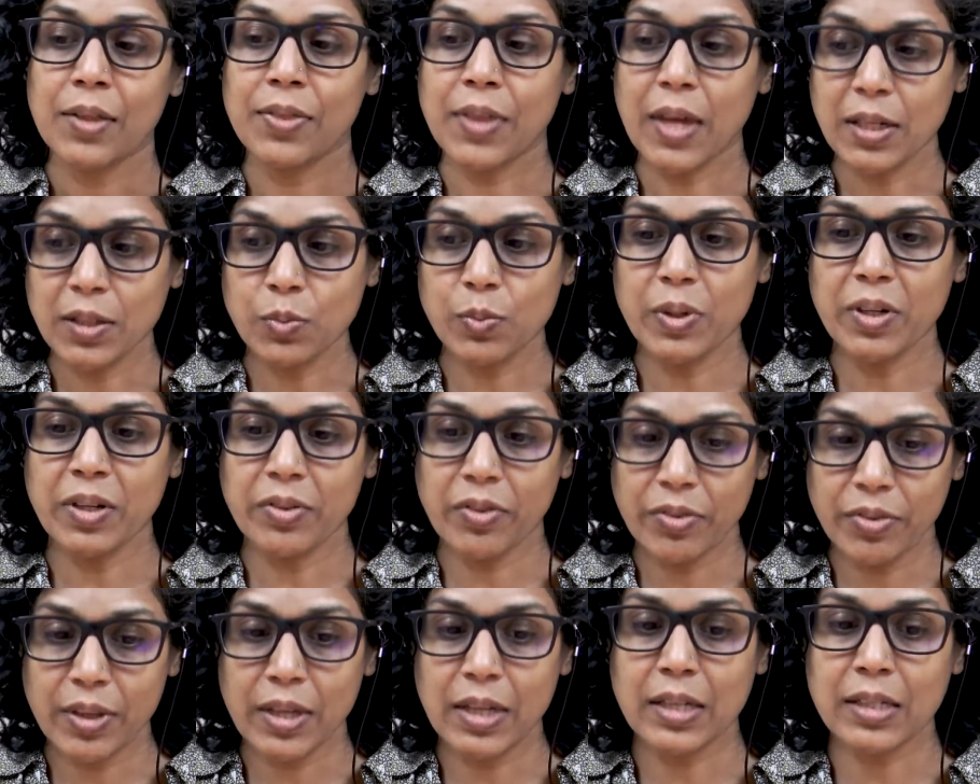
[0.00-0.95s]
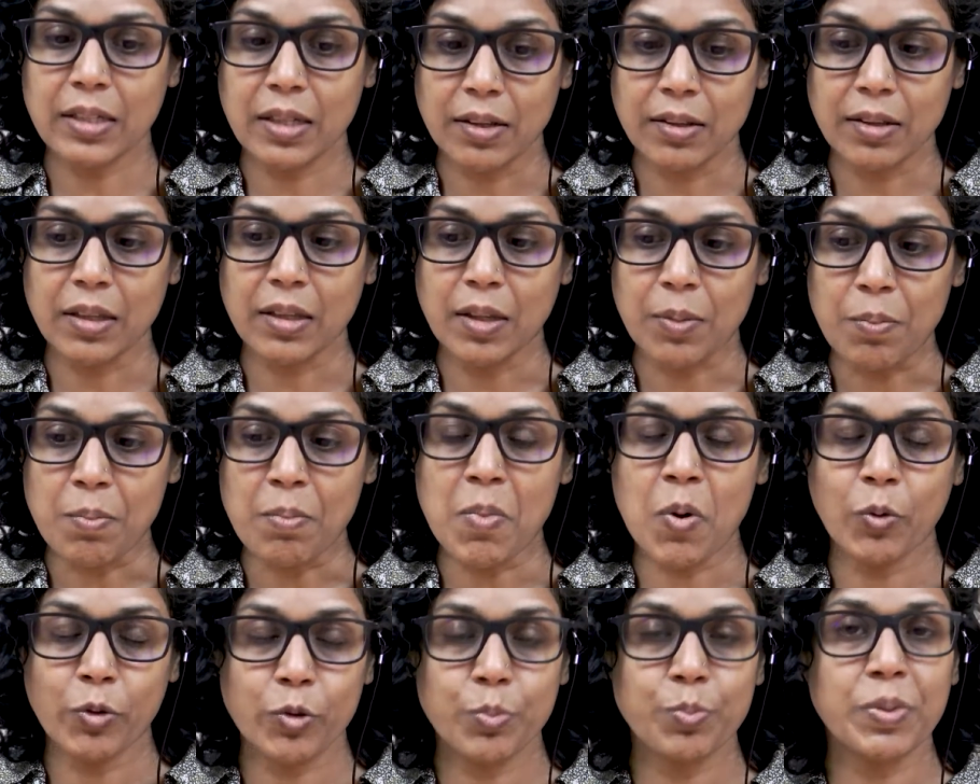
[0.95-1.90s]
That's one of the things I think that
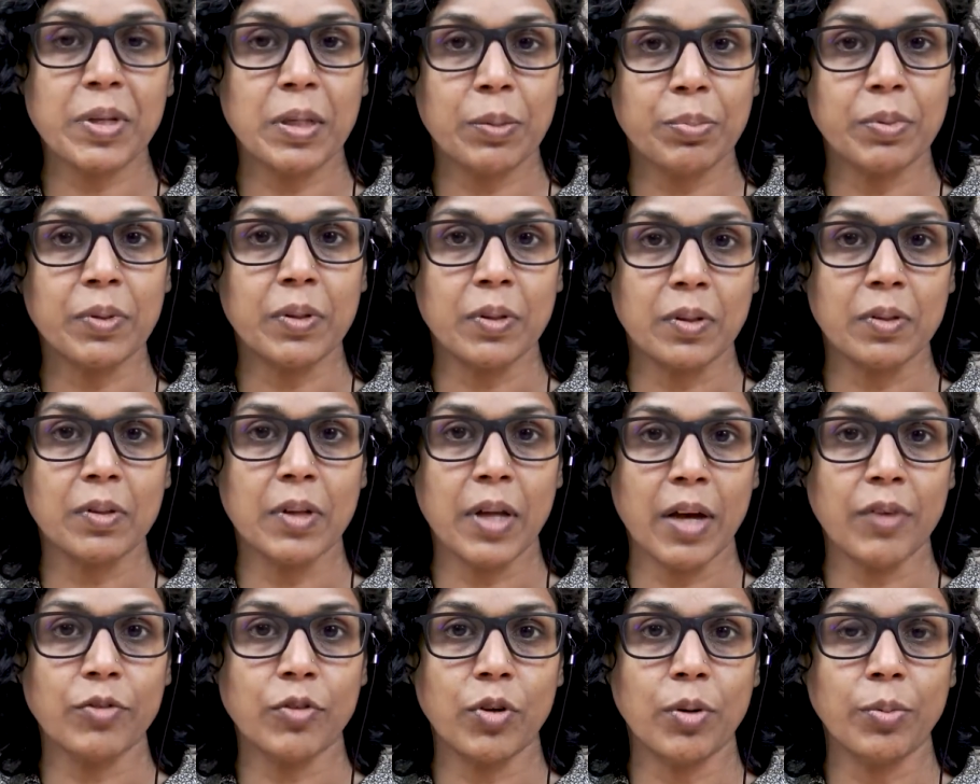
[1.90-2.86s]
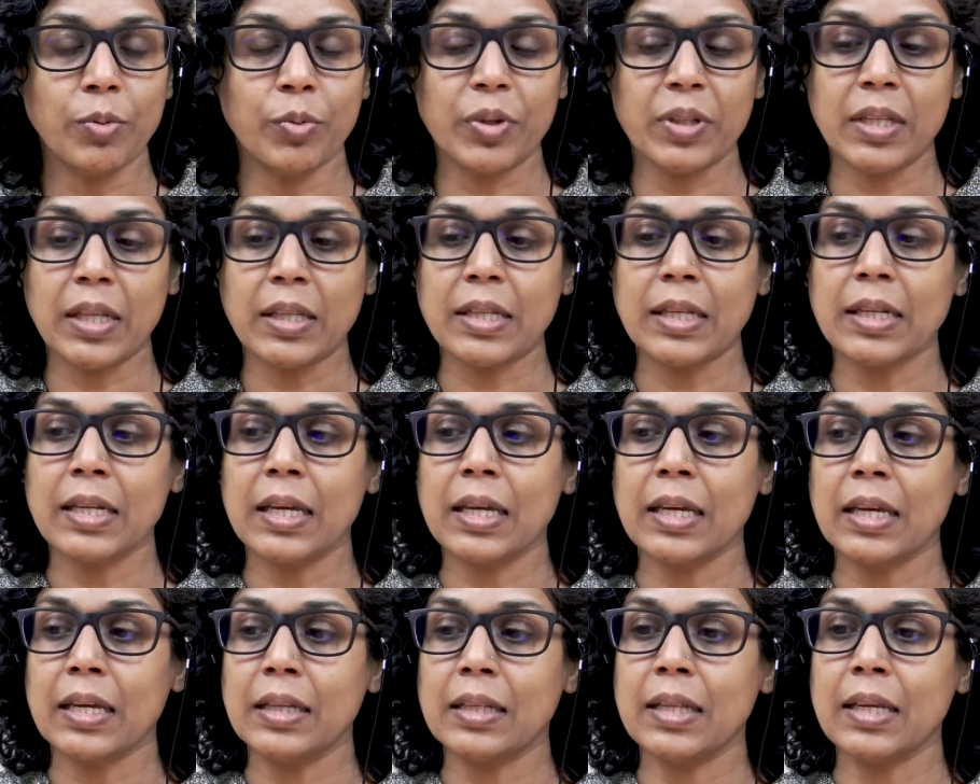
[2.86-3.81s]
most people have trouble with. That
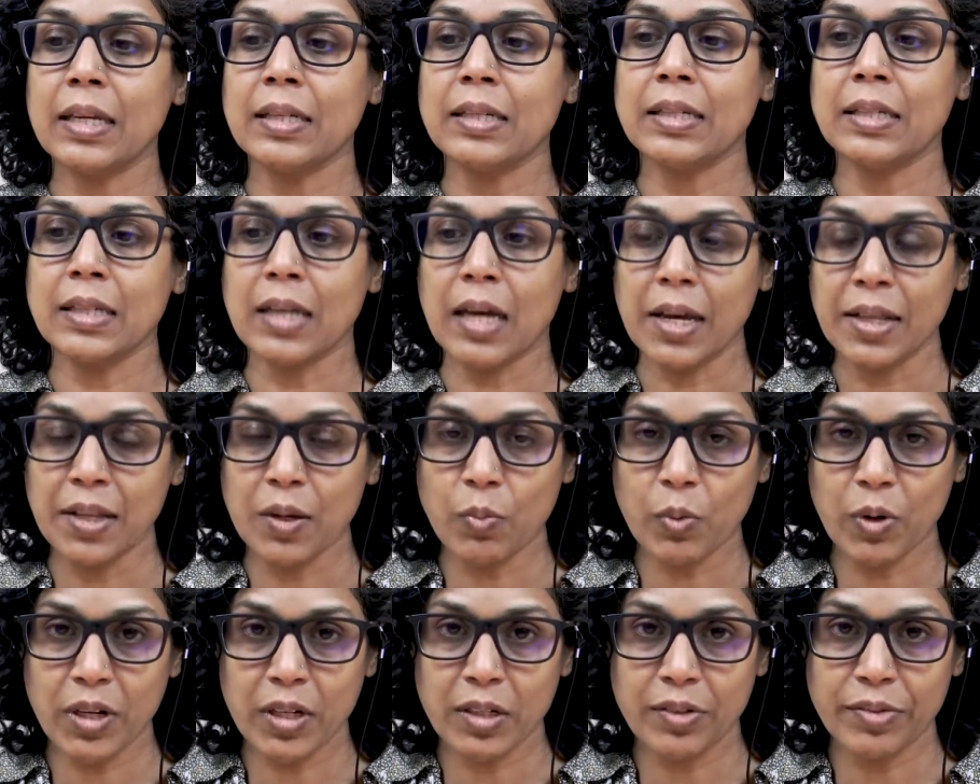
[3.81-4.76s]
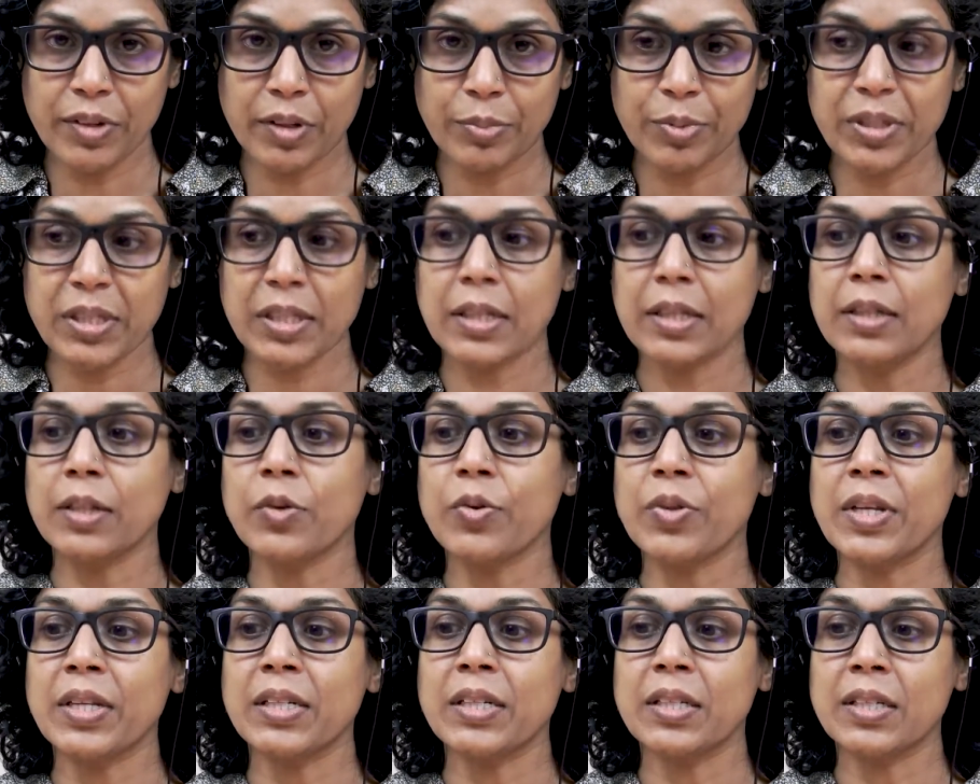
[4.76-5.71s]
they decide they want to develop a skill, or
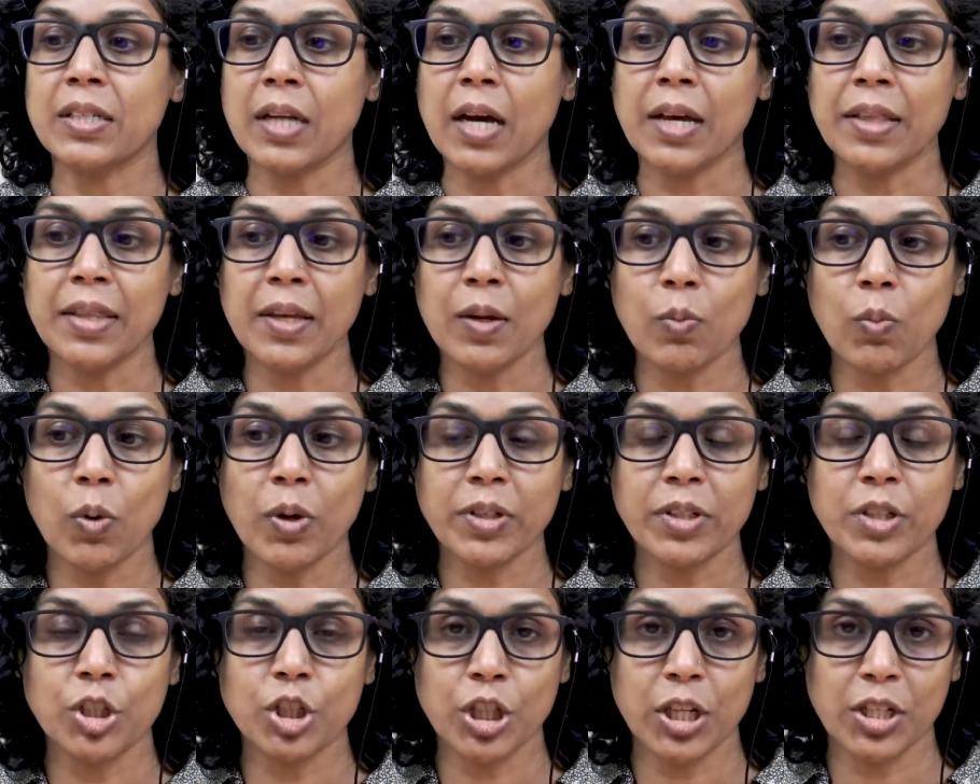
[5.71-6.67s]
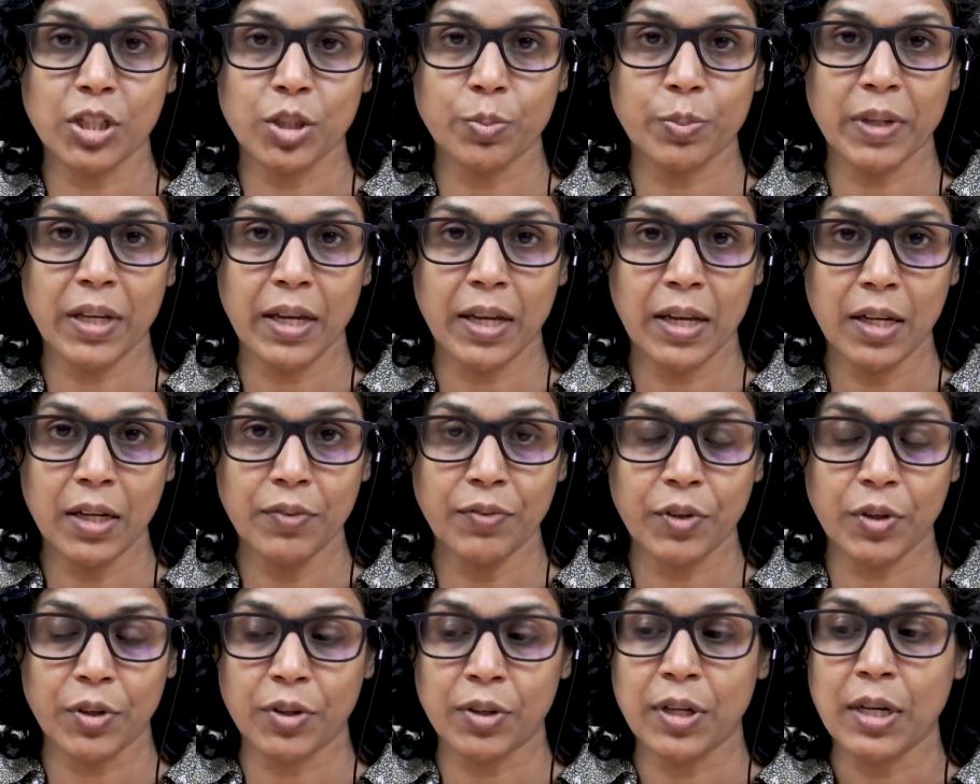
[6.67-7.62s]
they decide they want to change a
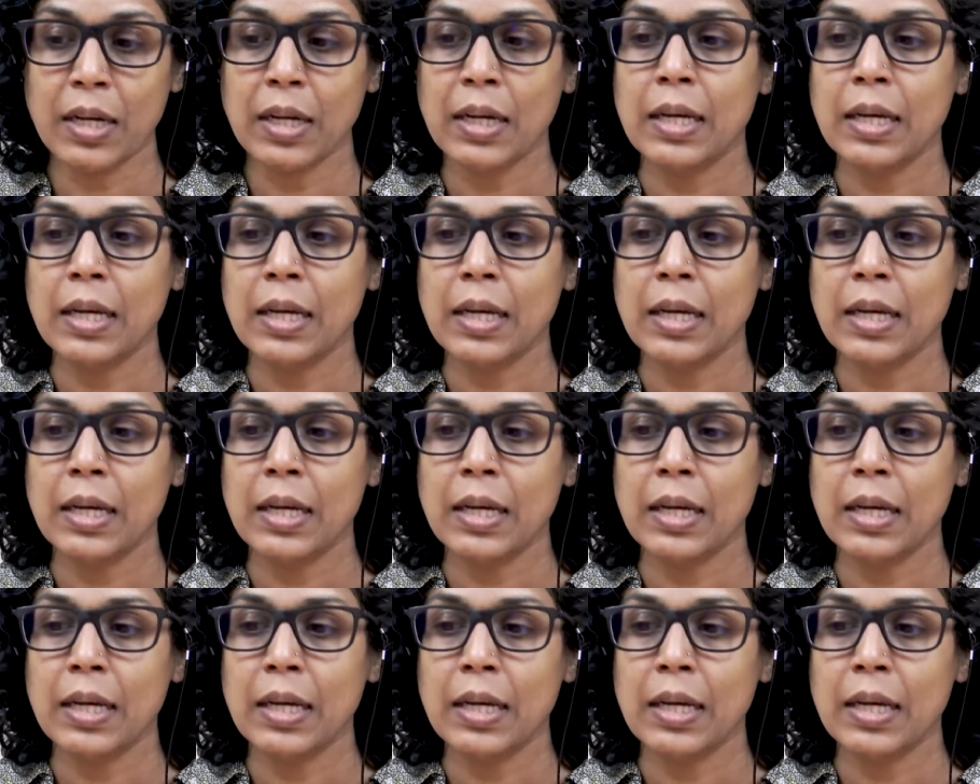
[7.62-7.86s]
behavior.